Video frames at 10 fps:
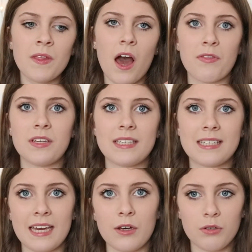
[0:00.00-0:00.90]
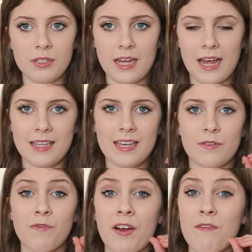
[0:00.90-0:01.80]
other skills and is
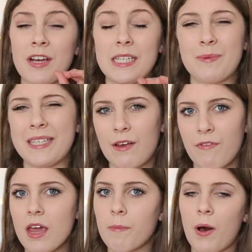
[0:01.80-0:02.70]
very specific.